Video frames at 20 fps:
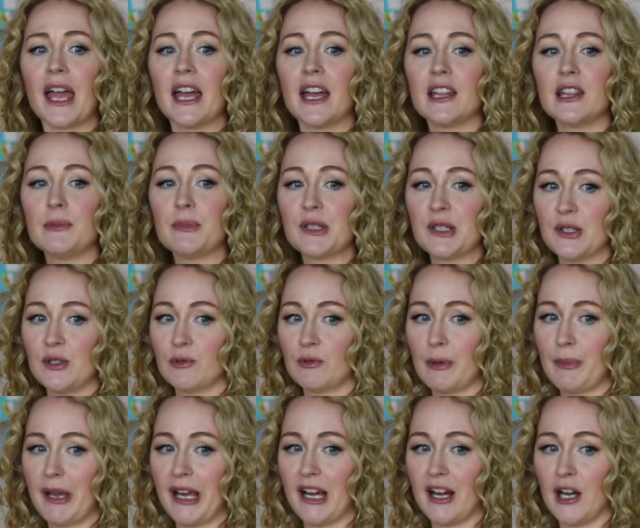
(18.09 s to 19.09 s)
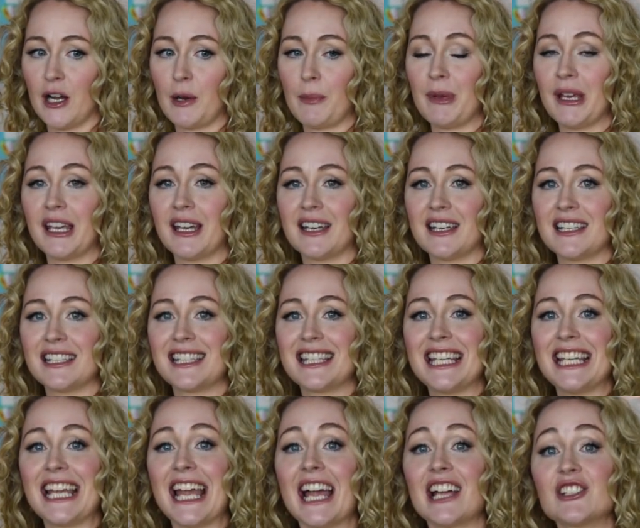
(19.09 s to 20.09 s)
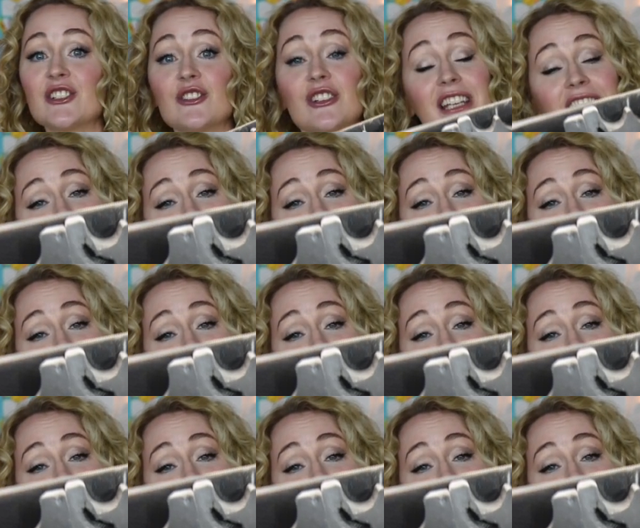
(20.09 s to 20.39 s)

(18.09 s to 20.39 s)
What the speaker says: had the bassoon repaired because the extra